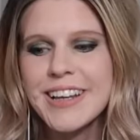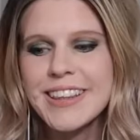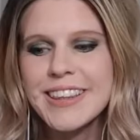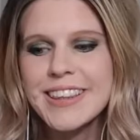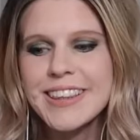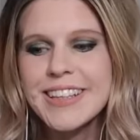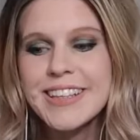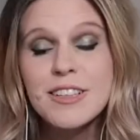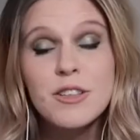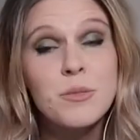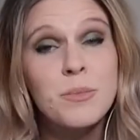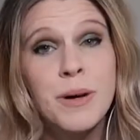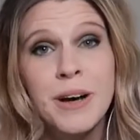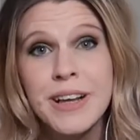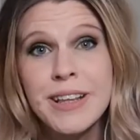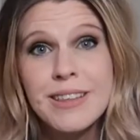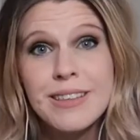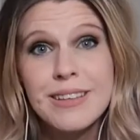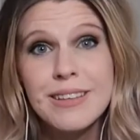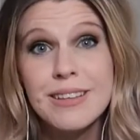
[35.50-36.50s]
This
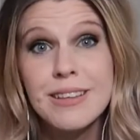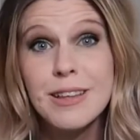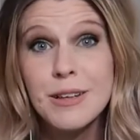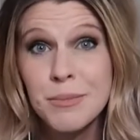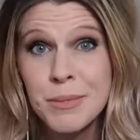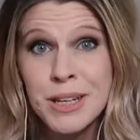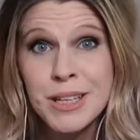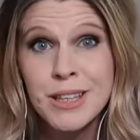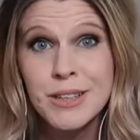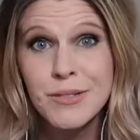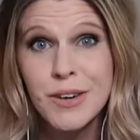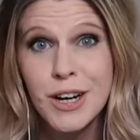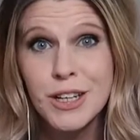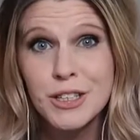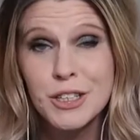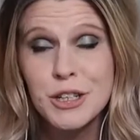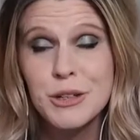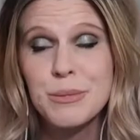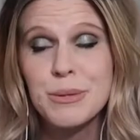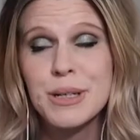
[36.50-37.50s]
month, the month of
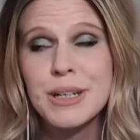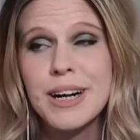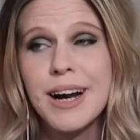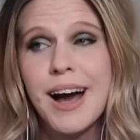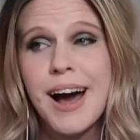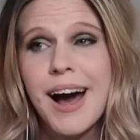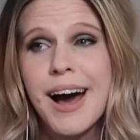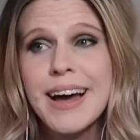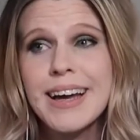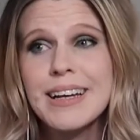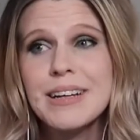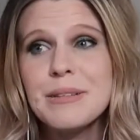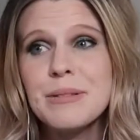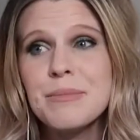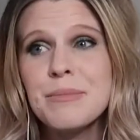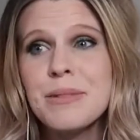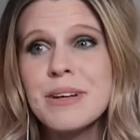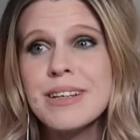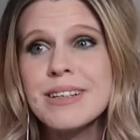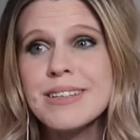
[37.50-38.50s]
October, I
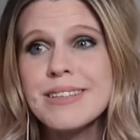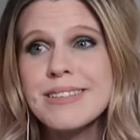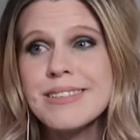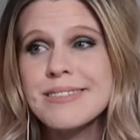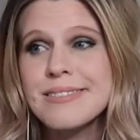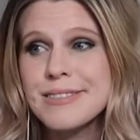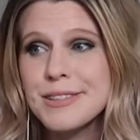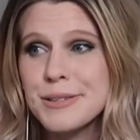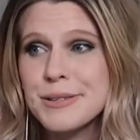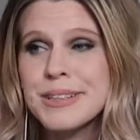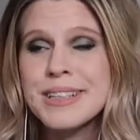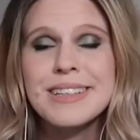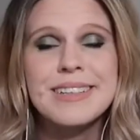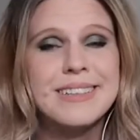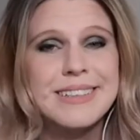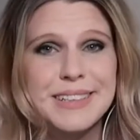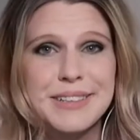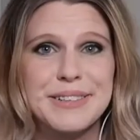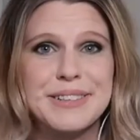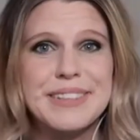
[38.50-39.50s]
am doing a
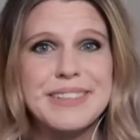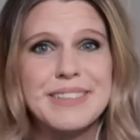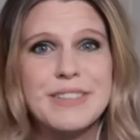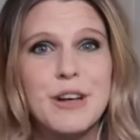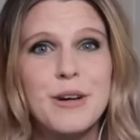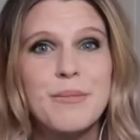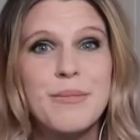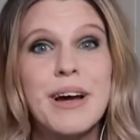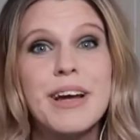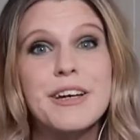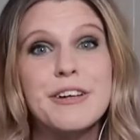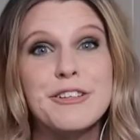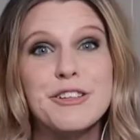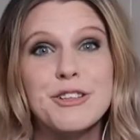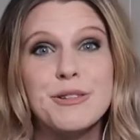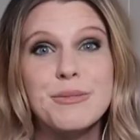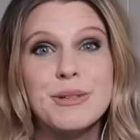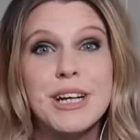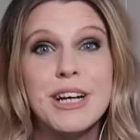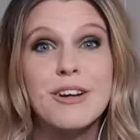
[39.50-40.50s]
series on my
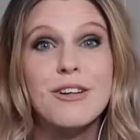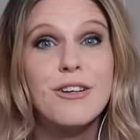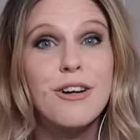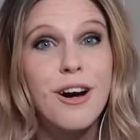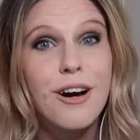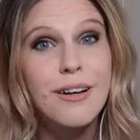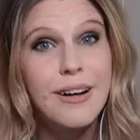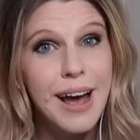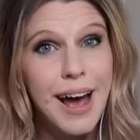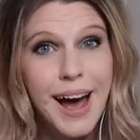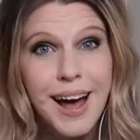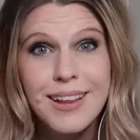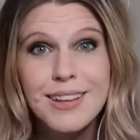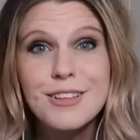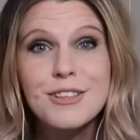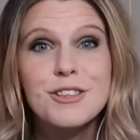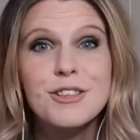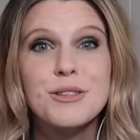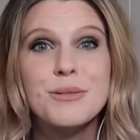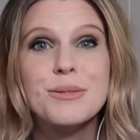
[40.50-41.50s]
YouTube channel called
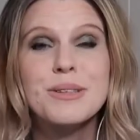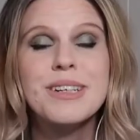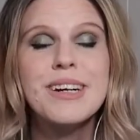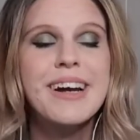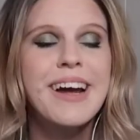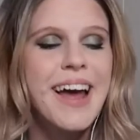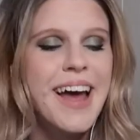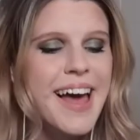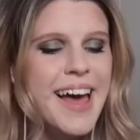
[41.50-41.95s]
Hallotuber,